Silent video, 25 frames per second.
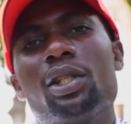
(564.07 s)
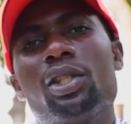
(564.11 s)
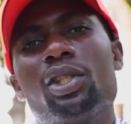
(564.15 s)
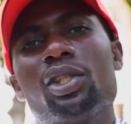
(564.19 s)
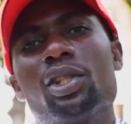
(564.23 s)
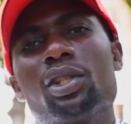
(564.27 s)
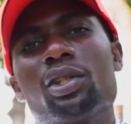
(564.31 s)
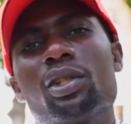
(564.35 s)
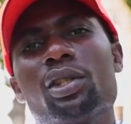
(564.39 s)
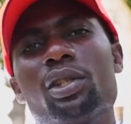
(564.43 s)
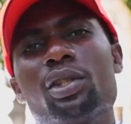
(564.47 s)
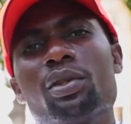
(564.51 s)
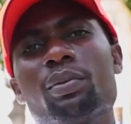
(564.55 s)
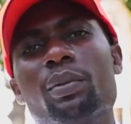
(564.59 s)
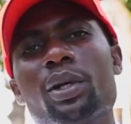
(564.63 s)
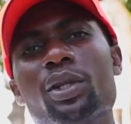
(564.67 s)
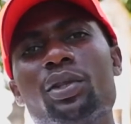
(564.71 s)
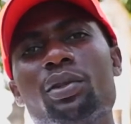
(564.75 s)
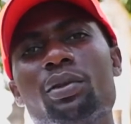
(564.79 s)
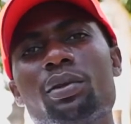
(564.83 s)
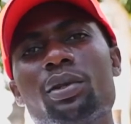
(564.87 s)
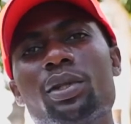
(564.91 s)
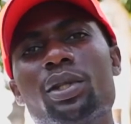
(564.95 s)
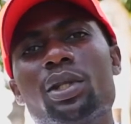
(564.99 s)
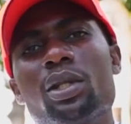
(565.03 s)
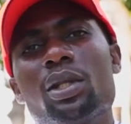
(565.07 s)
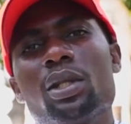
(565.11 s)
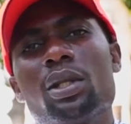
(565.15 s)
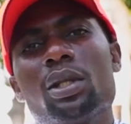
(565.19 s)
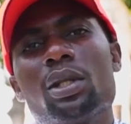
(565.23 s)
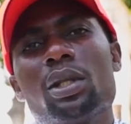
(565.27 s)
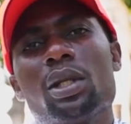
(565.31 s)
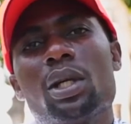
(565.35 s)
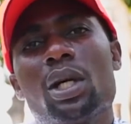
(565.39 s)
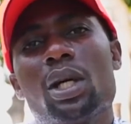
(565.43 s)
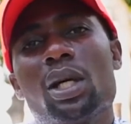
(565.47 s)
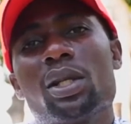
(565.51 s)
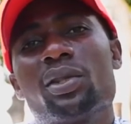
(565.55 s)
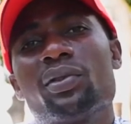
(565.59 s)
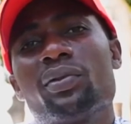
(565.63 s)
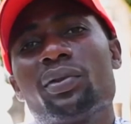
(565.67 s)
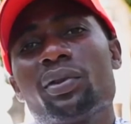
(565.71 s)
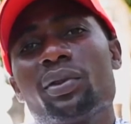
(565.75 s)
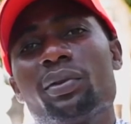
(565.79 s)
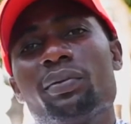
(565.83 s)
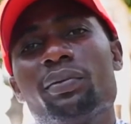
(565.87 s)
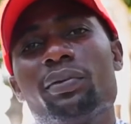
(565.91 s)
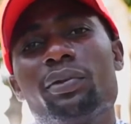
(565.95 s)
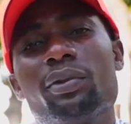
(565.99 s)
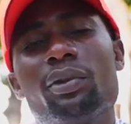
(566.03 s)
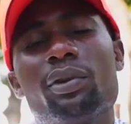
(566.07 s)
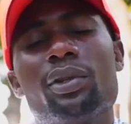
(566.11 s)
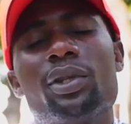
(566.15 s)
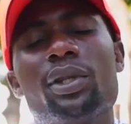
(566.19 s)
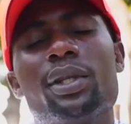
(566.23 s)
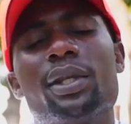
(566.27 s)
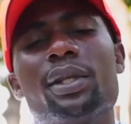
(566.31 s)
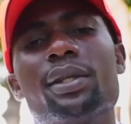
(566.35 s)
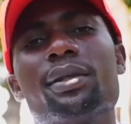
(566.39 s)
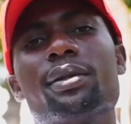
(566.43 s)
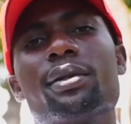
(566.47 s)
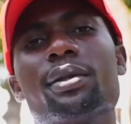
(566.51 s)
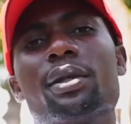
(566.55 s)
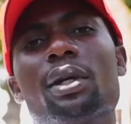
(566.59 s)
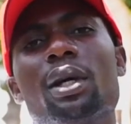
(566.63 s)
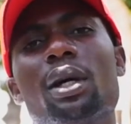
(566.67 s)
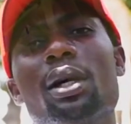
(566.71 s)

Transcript: reaches its maturity as from 4 years.